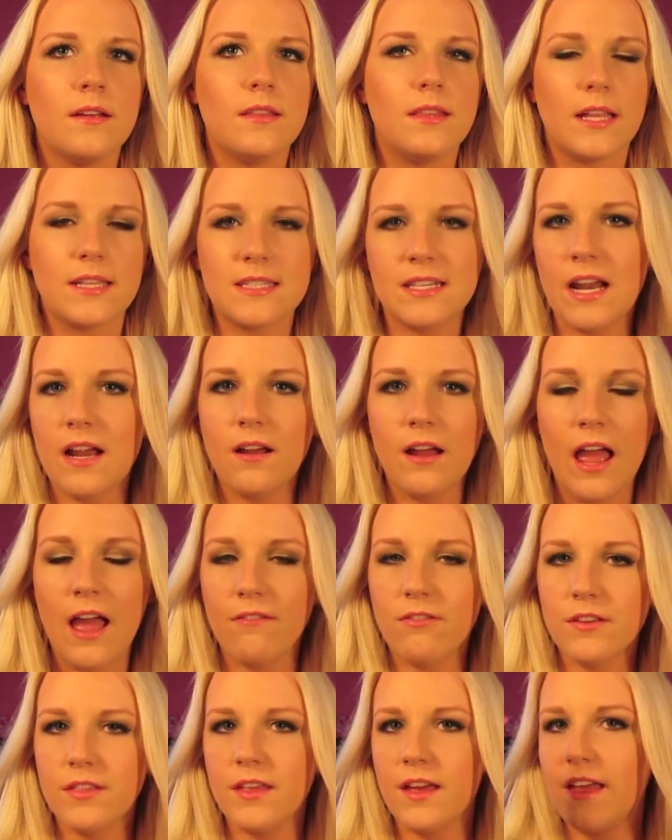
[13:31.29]
That's not
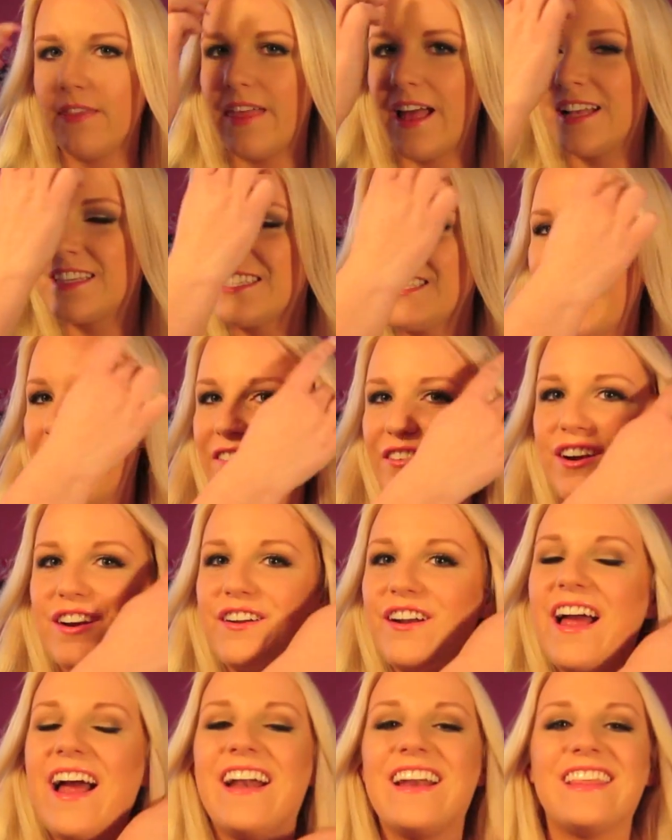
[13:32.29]
everything. That's
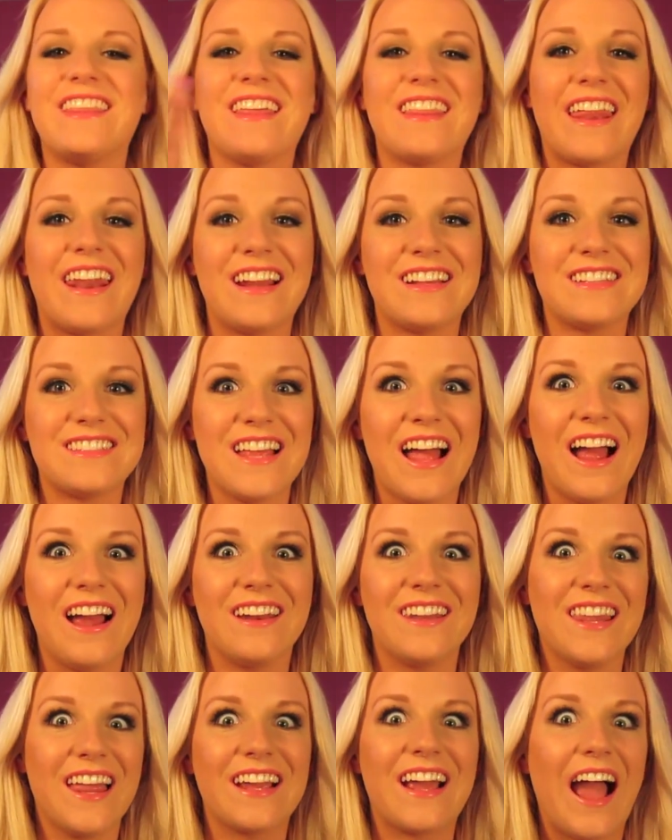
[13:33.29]
never anything that I
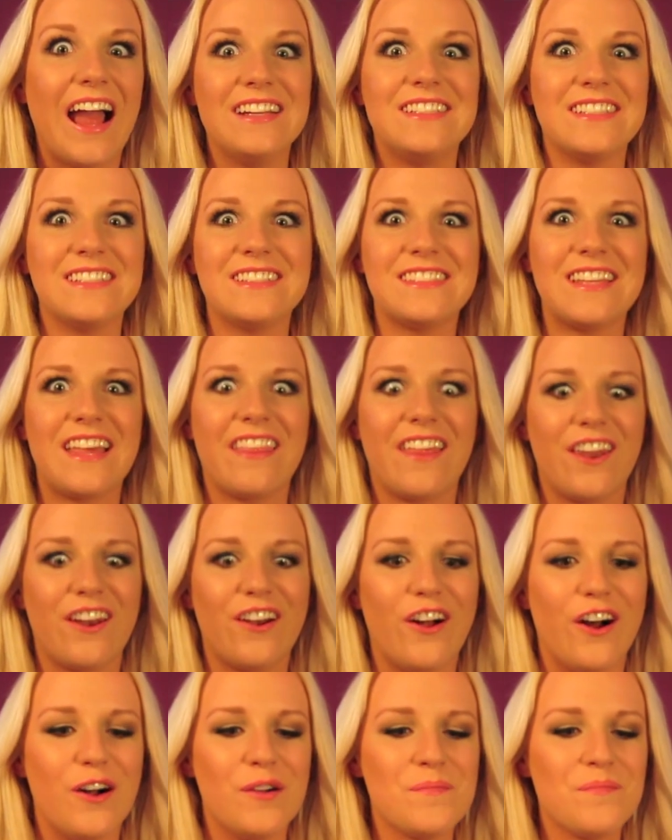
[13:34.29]
said. Like, I didn't say that at
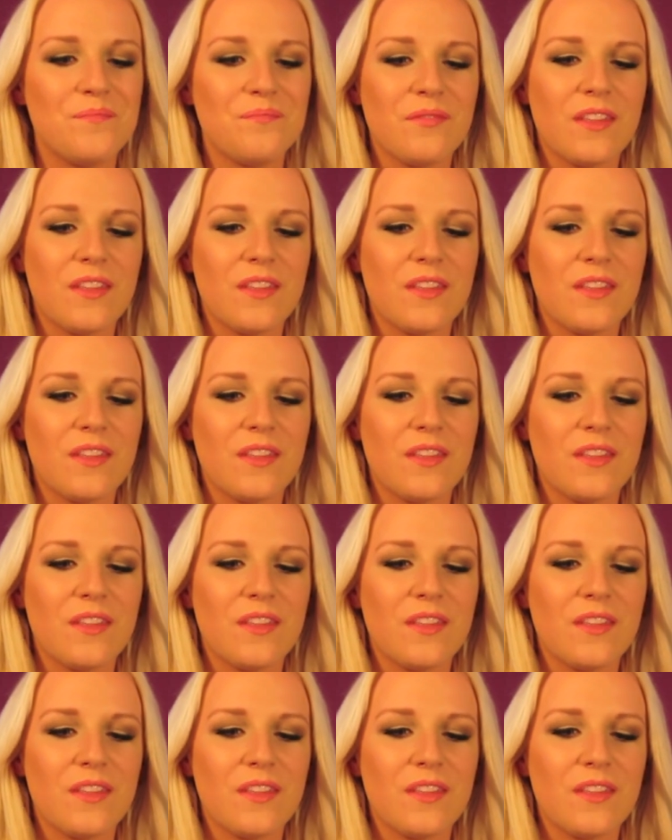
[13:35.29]
all.